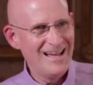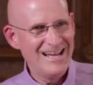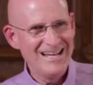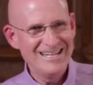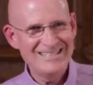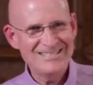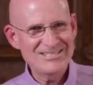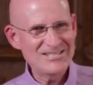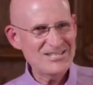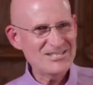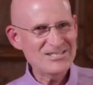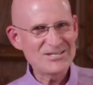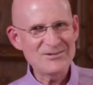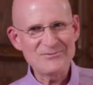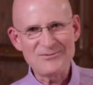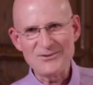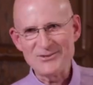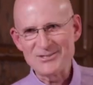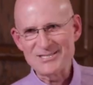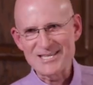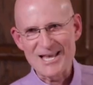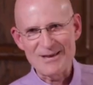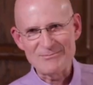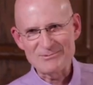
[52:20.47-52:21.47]
it's just a
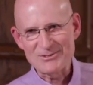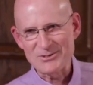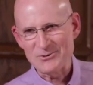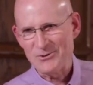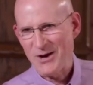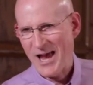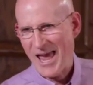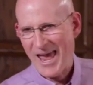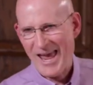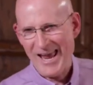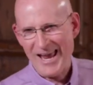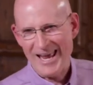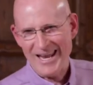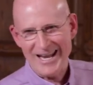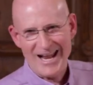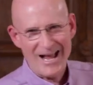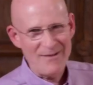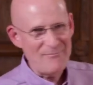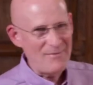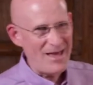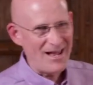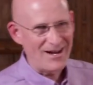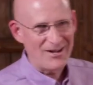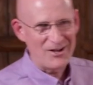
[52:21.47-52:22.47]
few steps away, and
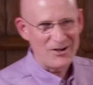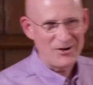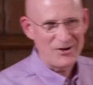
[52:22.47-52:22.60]
I'm not